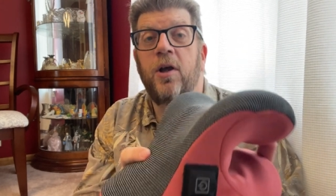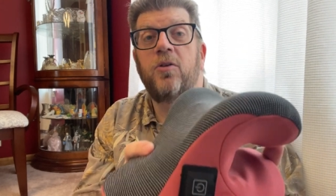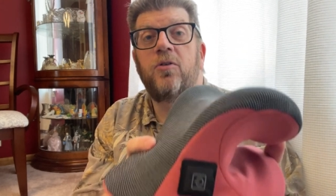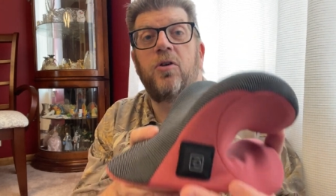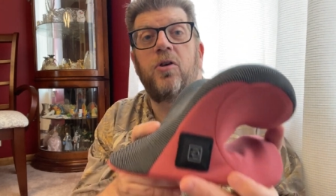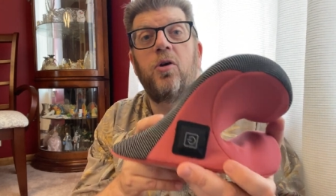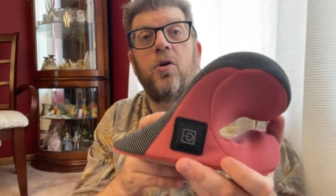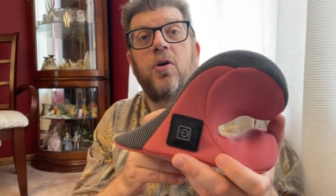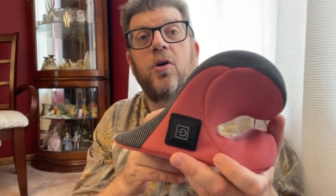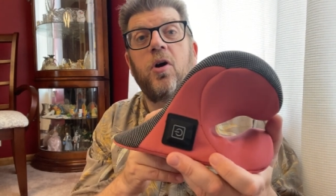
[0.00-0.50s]

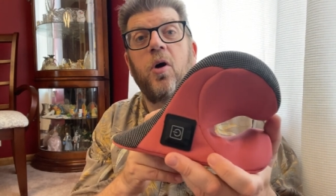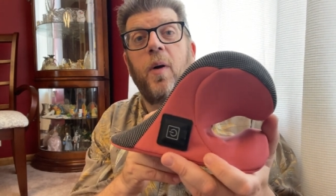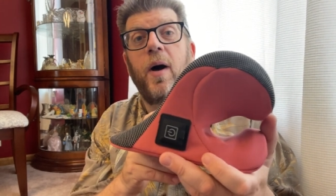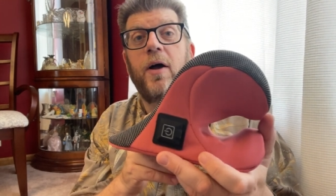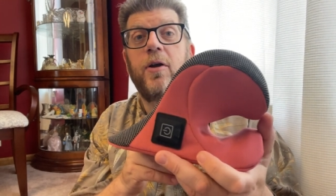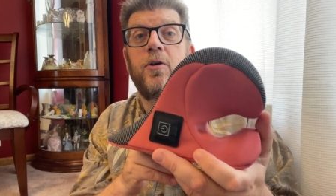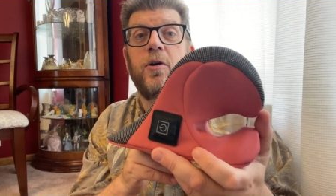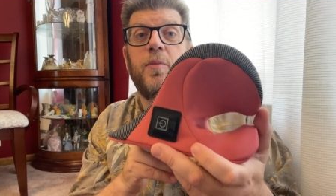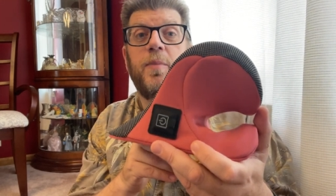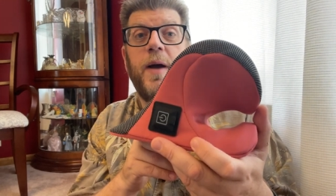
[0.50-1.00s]
So you can go
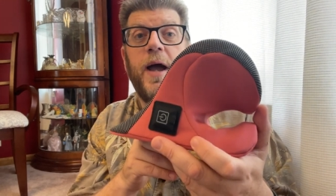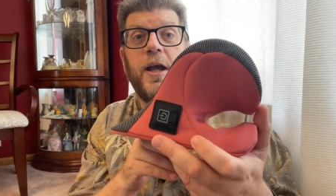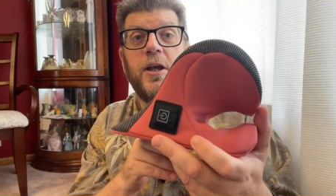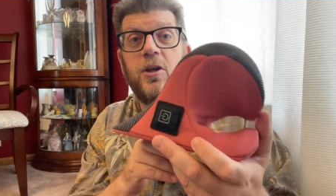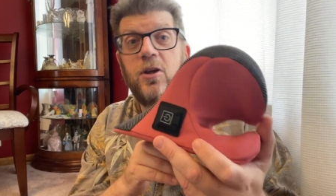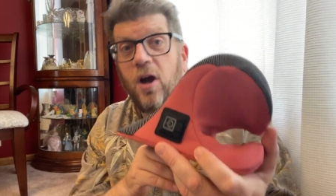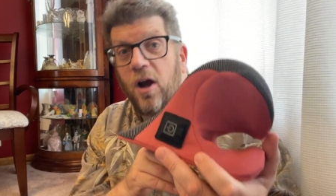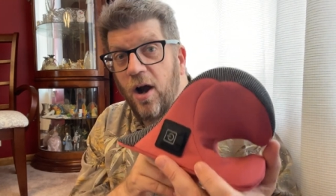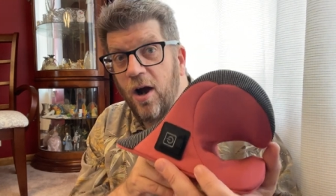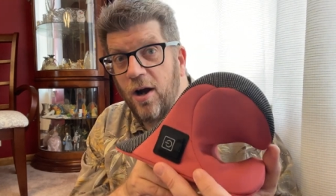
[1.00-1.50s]
out in your
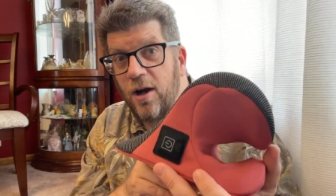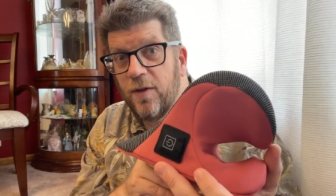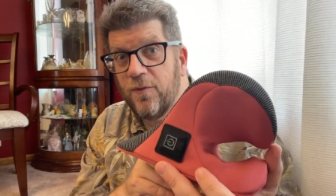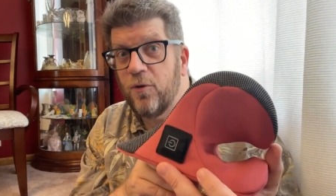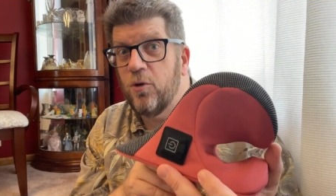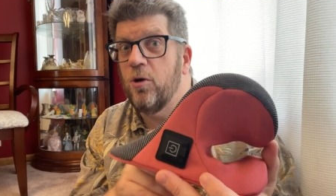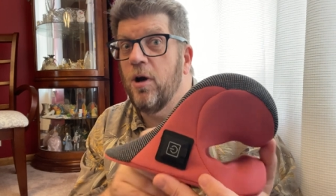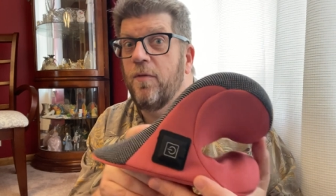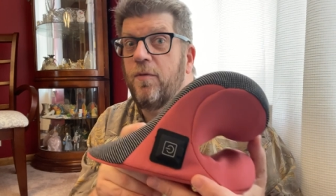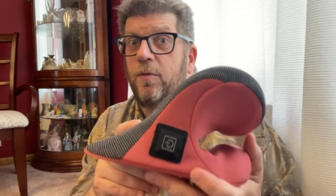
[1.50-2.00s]
backyard. If
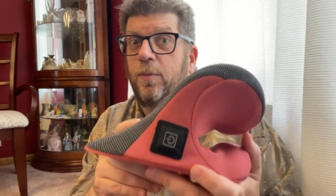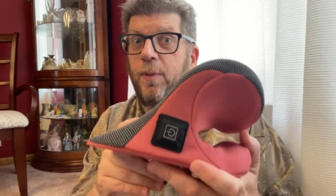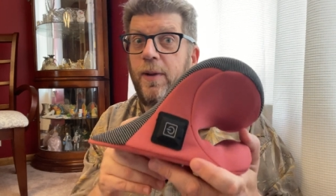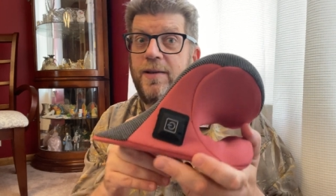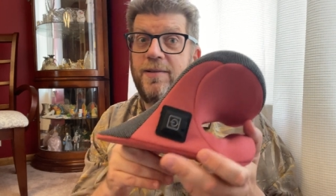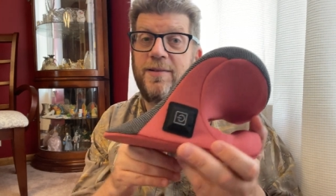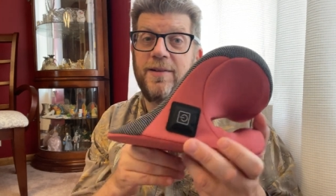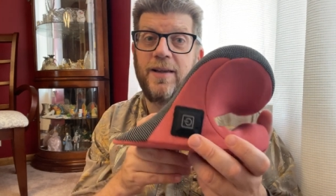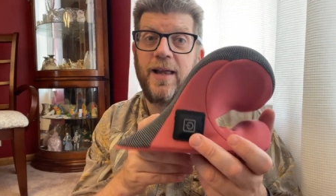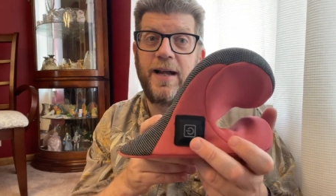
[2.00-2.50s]
you have a
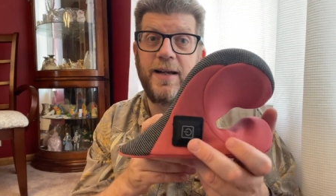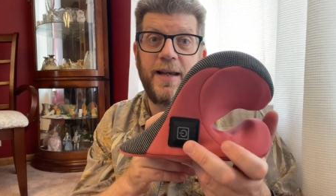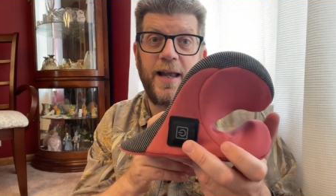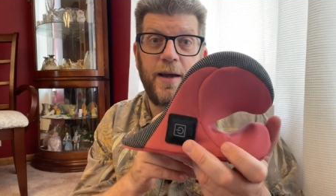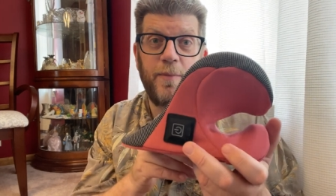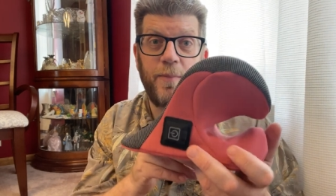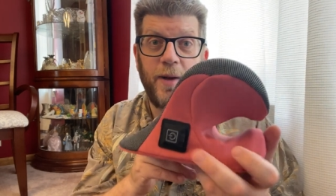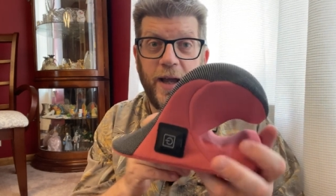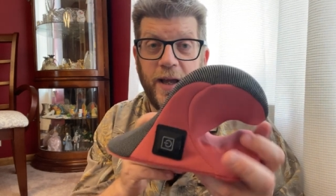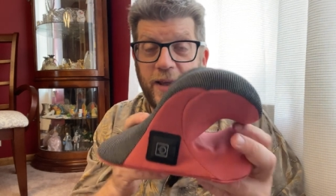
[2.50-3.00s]
place to lie
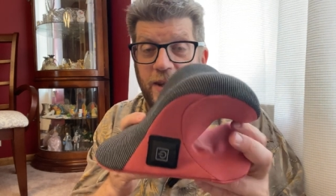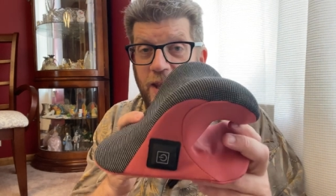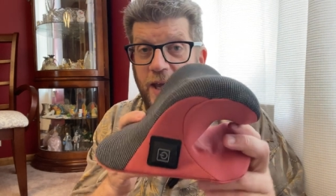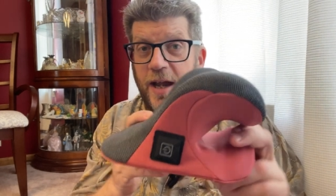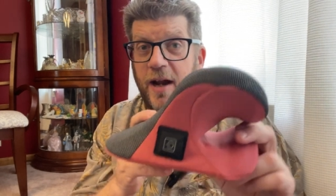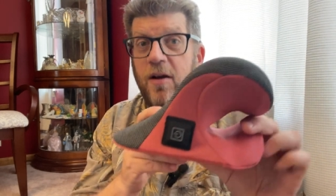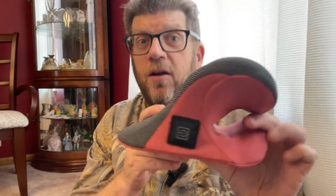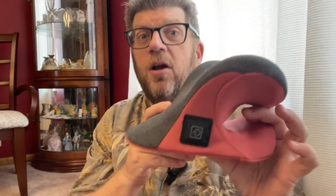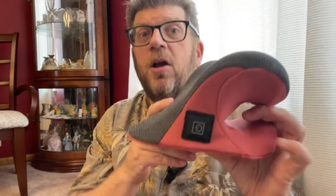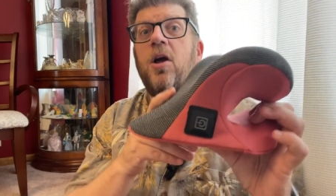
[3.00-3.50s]
down back
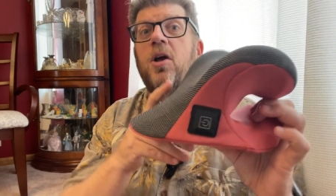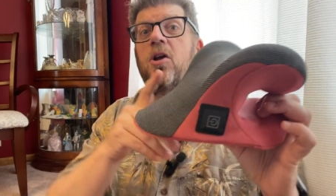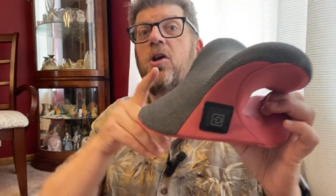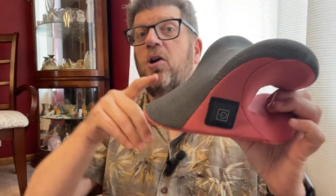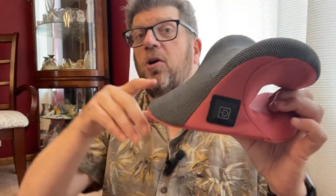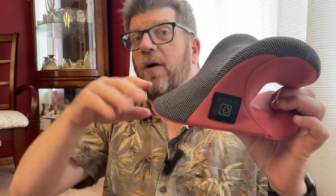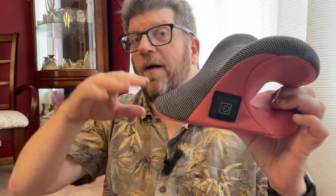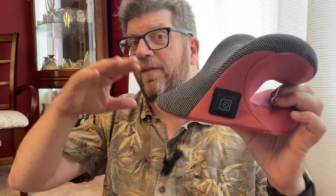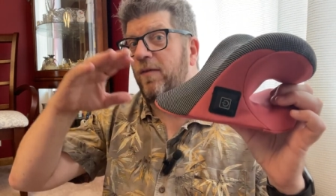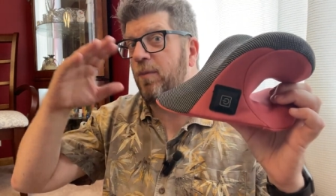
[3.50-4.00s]
there, you
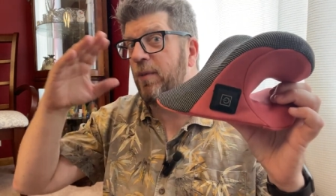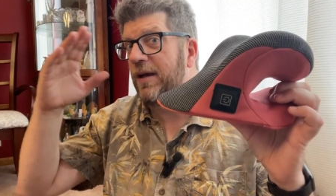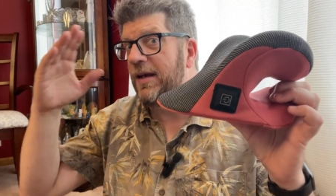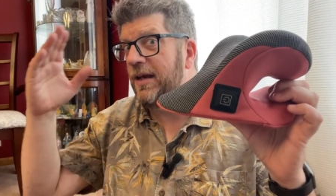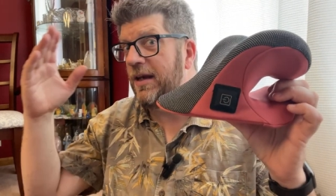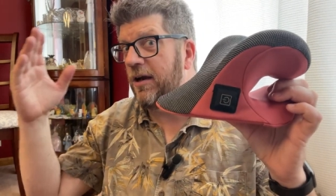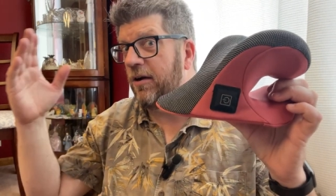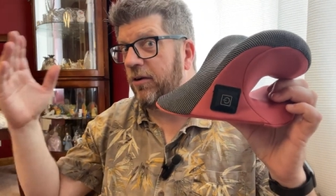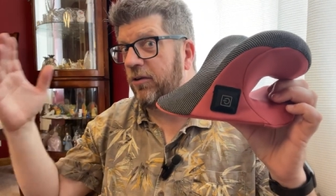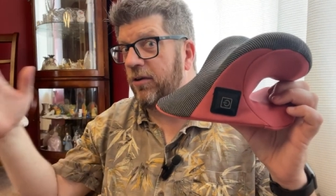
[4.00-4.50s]
don't have to be
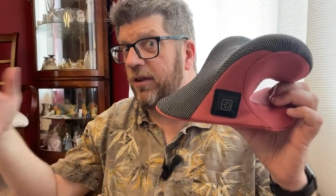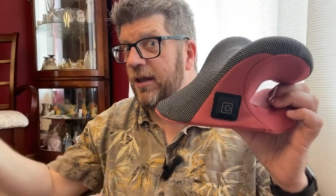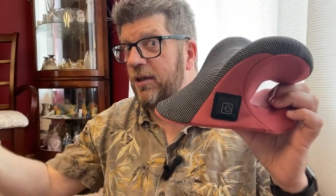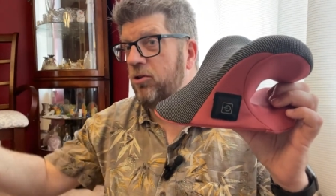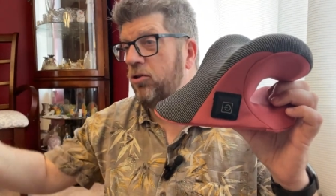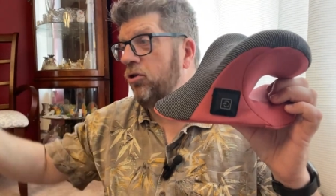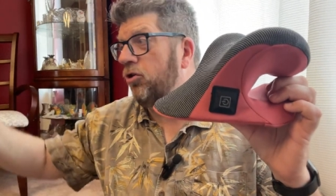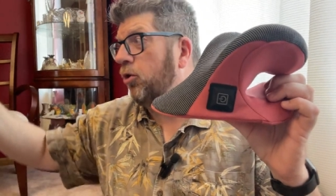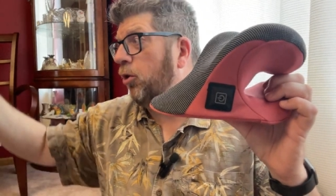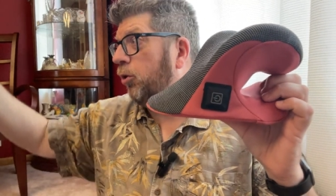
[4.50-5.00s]
near
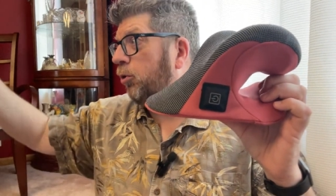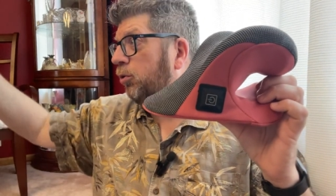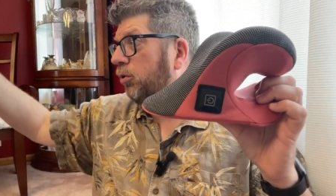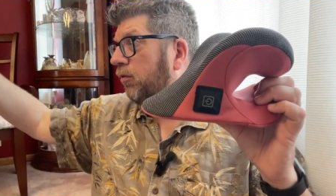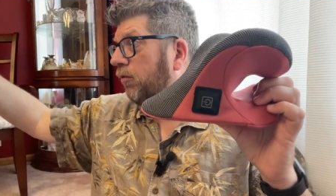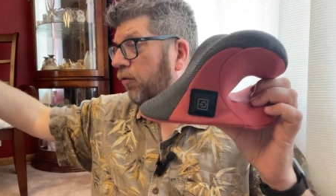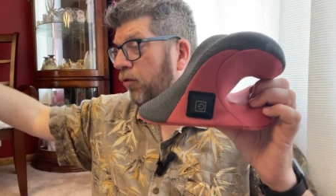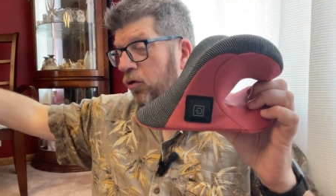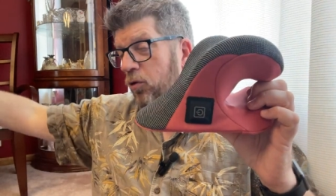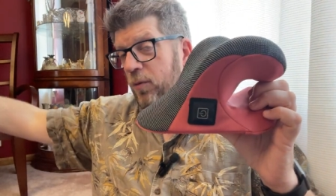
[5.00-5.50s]
things. You can go into a
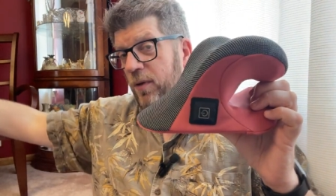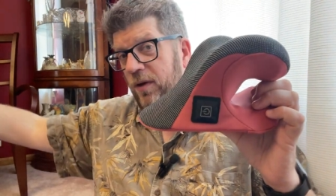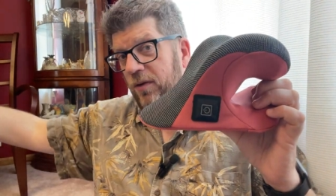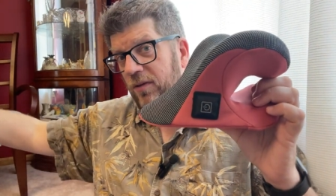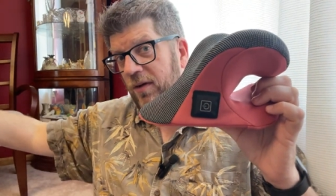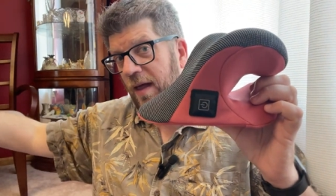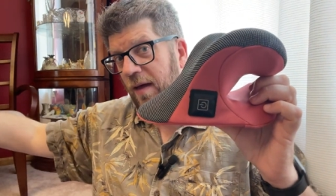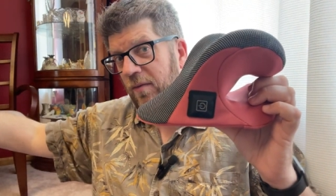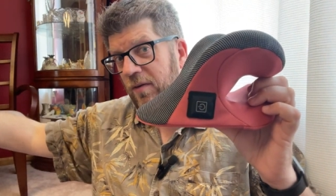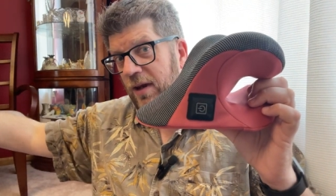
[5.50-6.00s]
room that
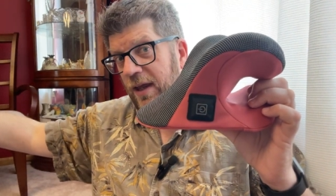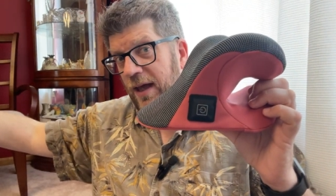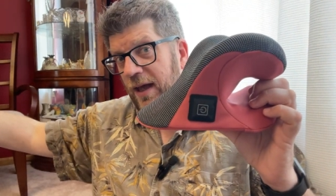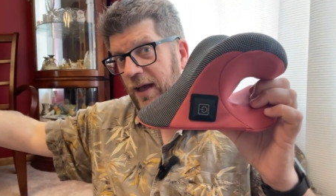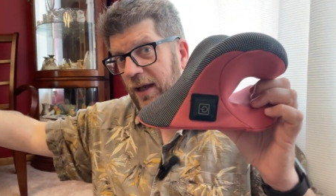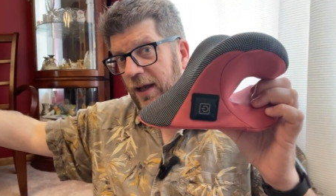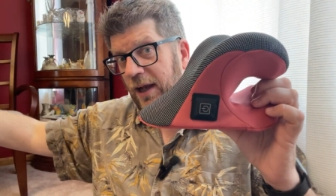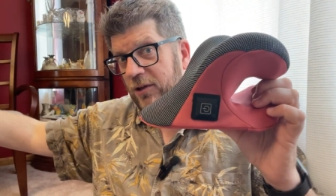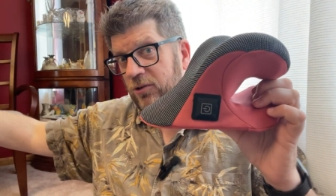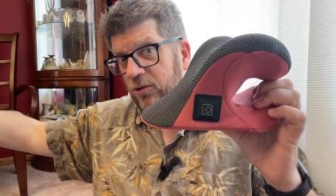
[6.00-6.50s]
doesn't have any
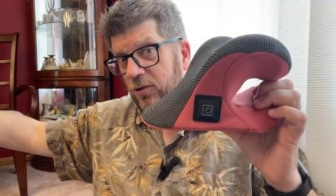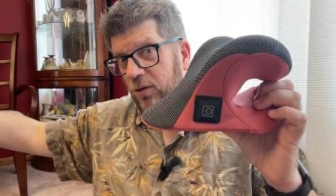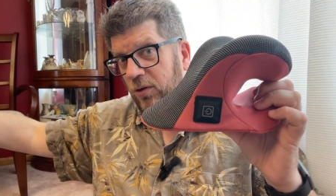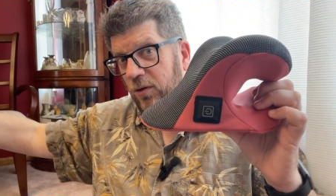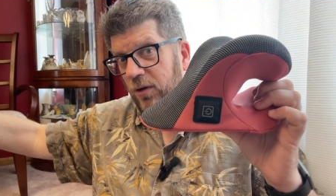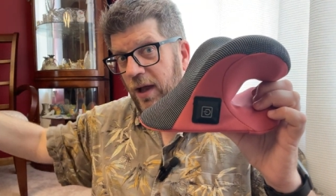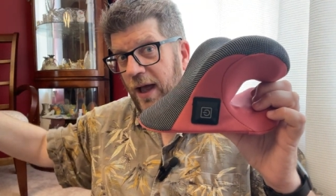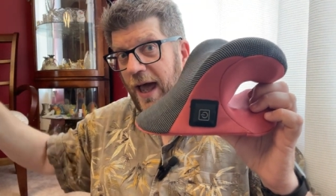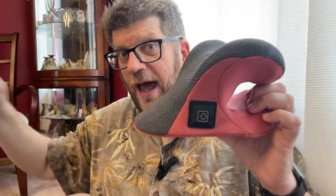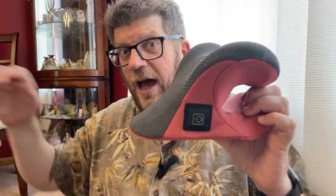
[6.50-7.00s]

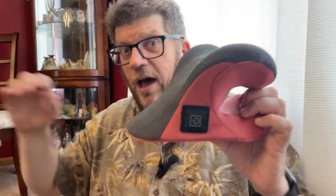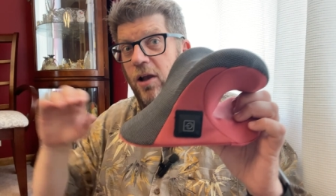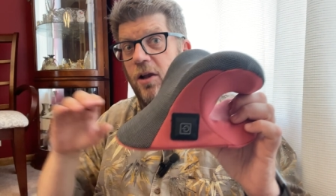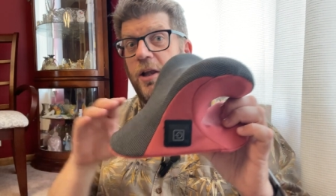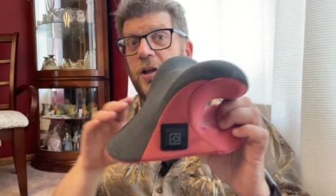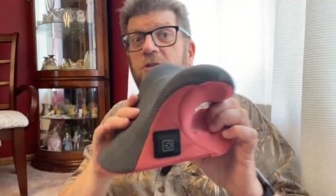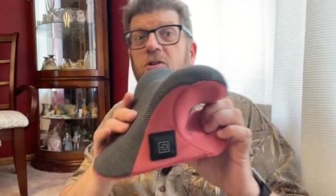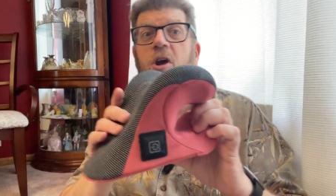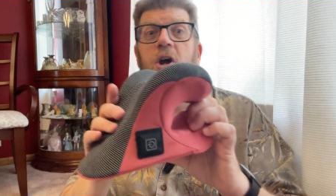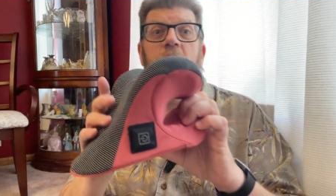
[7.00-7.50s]
electrical
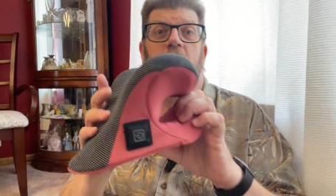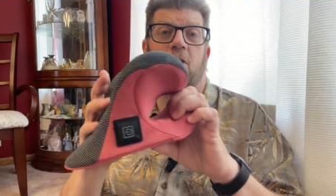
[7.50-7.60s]
outlets.